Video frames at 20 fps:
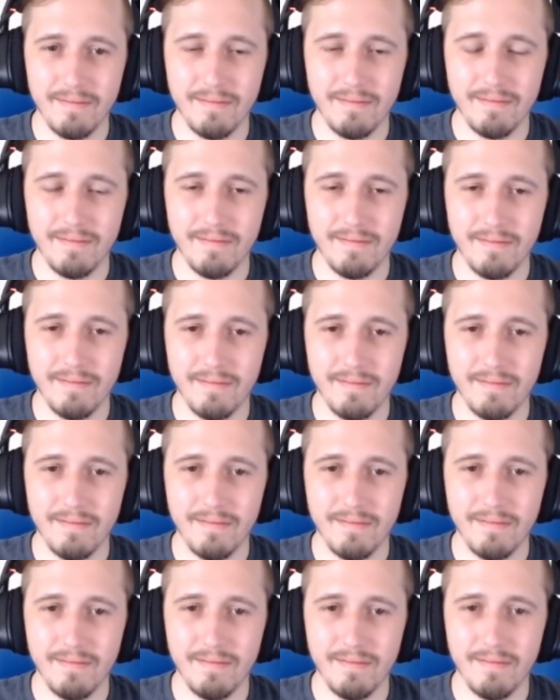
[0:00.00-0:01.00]

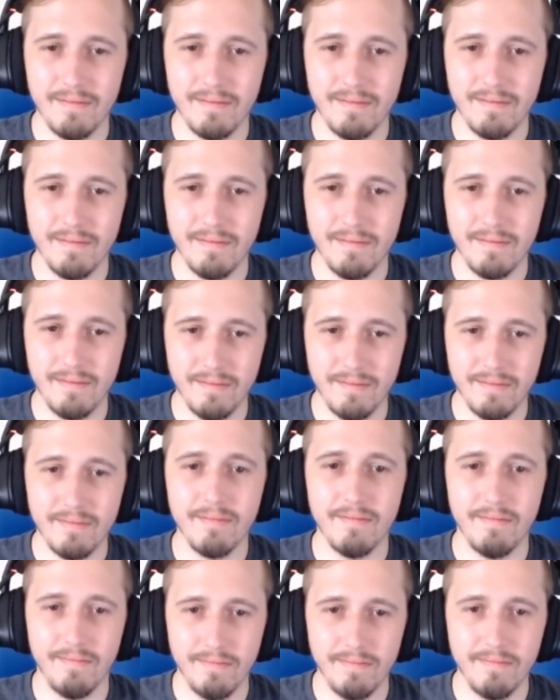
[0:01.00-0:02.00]

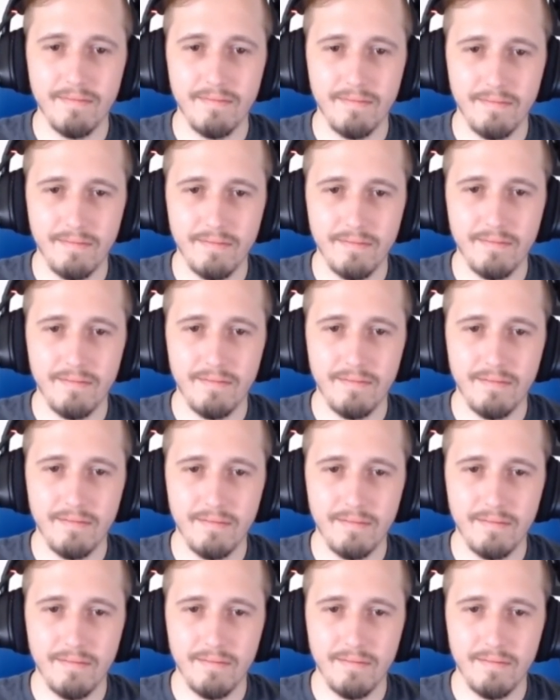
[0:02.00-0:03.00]

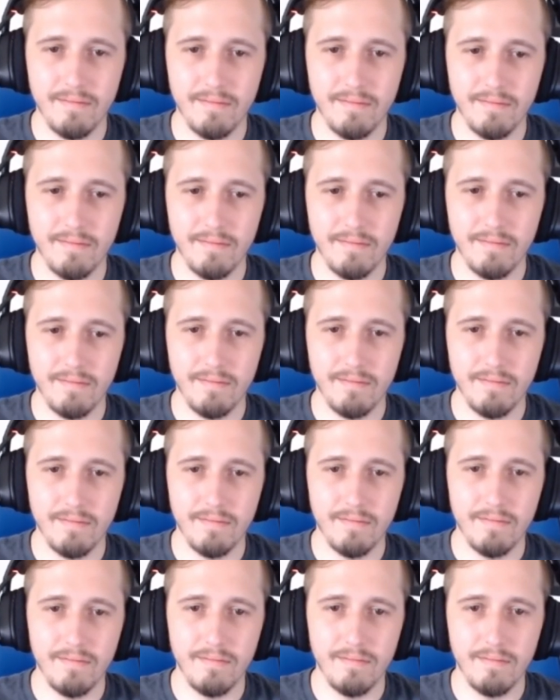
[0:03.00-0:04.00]

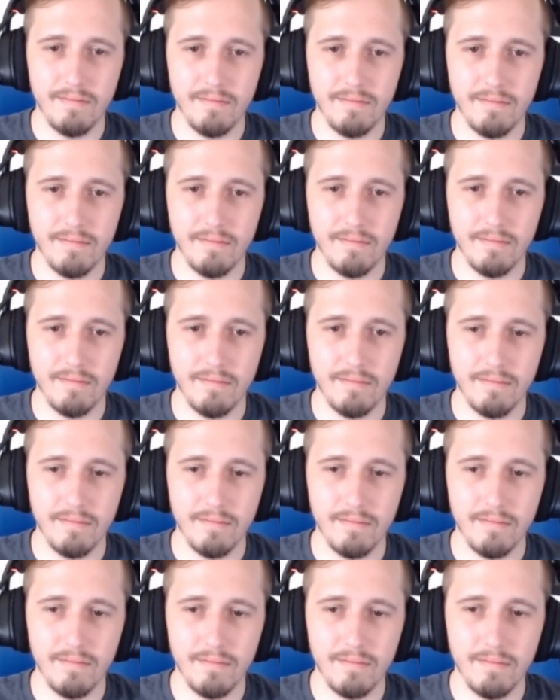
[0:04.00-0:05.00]

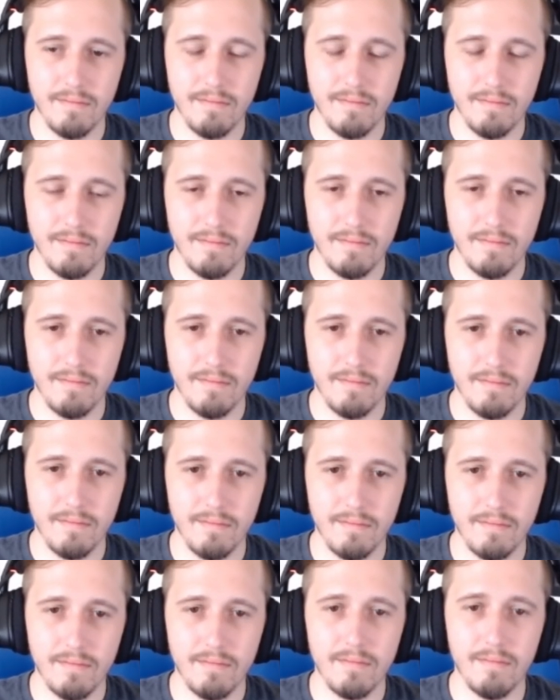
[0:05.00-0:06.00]

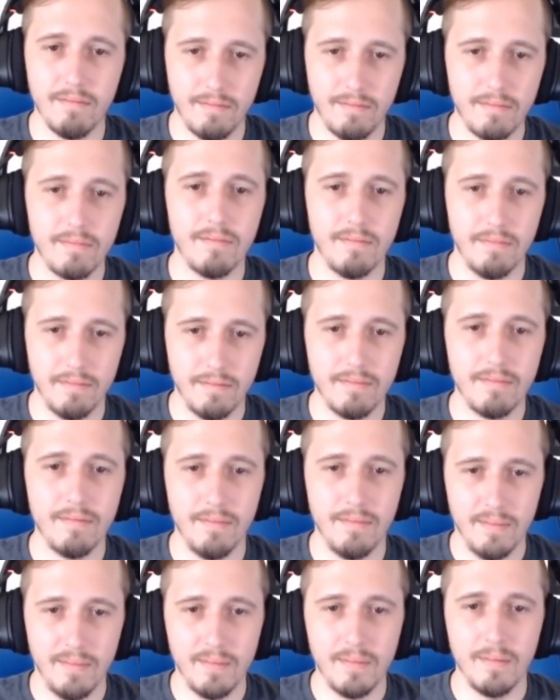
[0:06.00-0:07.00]

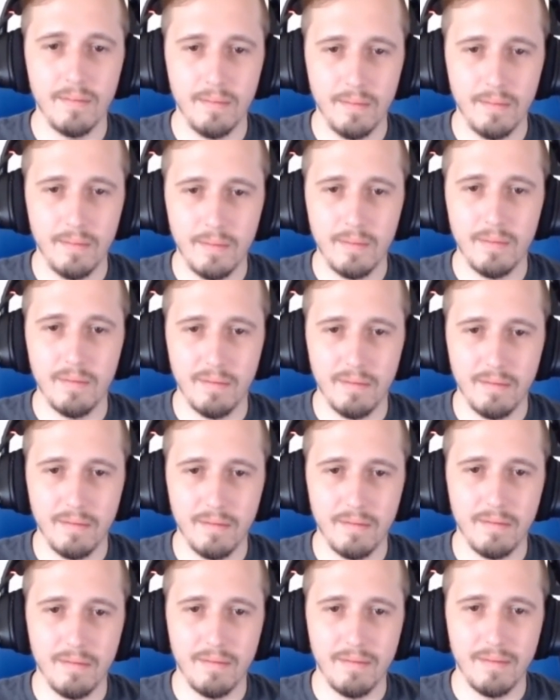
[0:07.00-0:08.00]
No words are spoken by the person on screen.